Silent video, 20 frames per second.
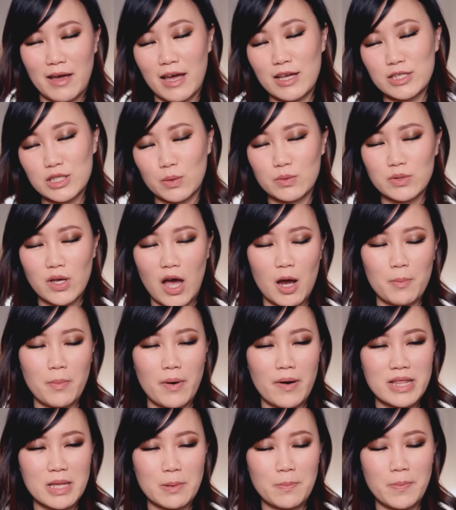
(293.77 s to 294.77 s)
as I will talk
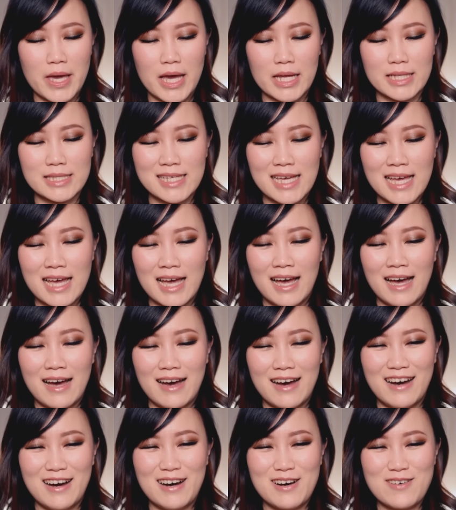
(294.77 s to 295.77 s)
about in a bit
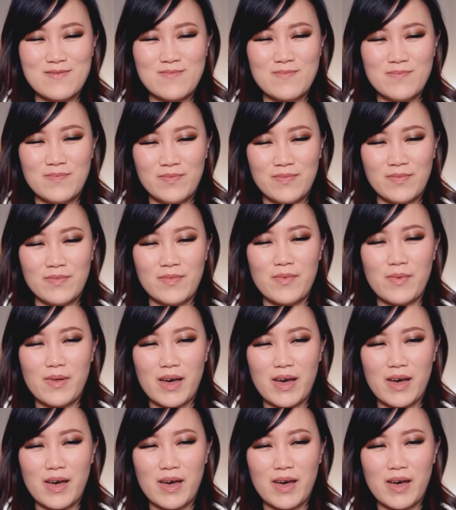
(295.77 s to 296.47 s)
um,